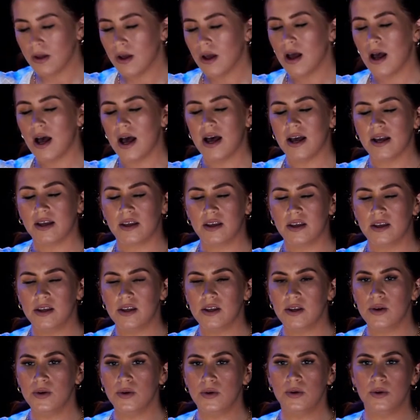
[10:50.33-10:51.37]
I
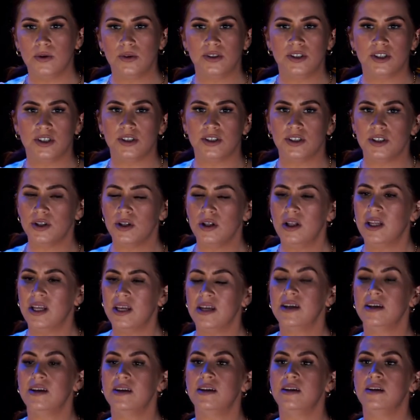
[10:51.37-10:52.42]
could use just a
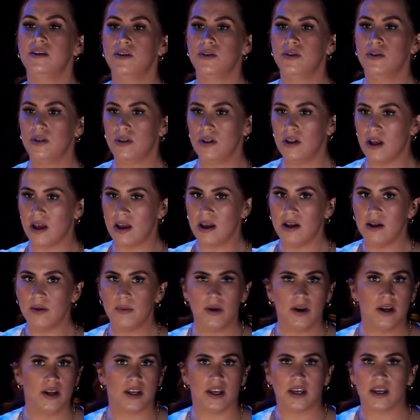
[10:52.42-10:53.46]
little
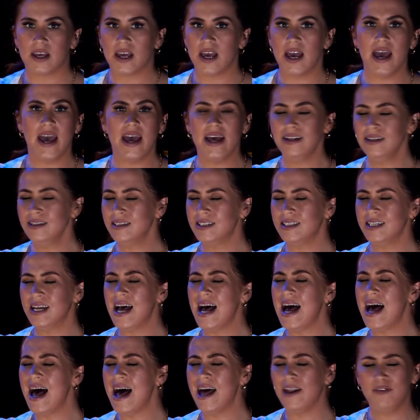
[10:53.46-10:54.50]
help. You can't
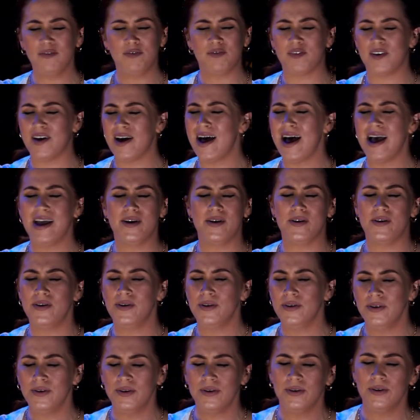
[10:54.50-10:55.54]
start a
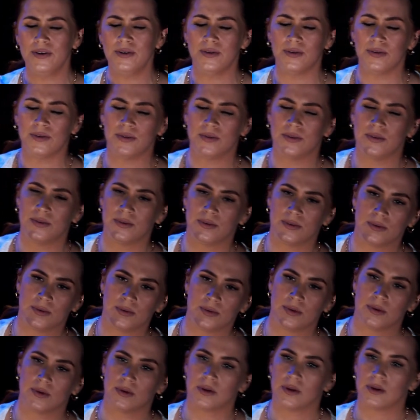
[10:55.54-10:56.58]
fire,
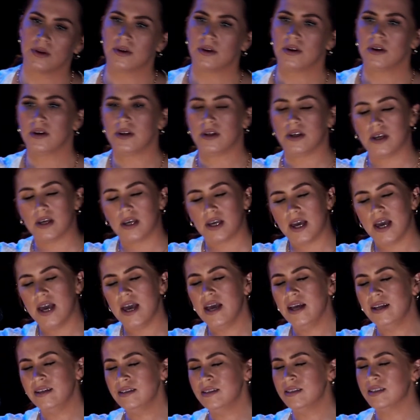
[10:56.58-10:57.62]
you
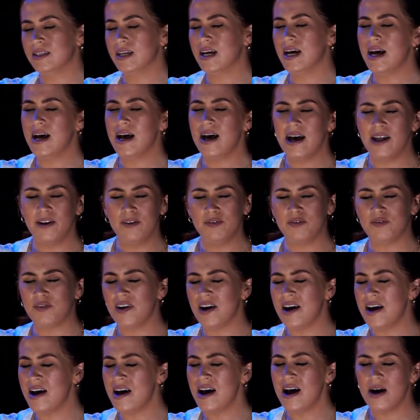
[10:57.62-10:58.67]
can't start a
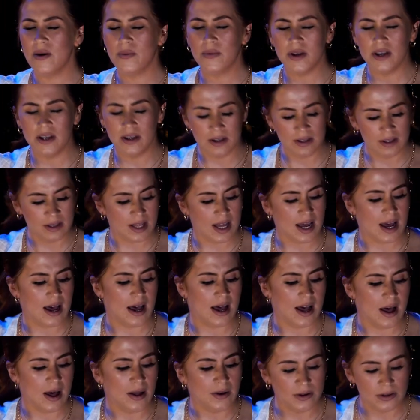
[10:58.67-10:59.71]
fire
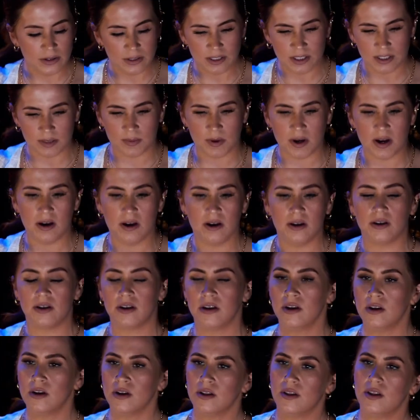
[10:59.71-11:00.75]
without a spark.
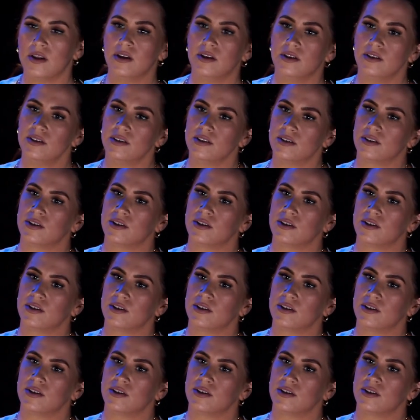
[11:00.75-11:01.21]
This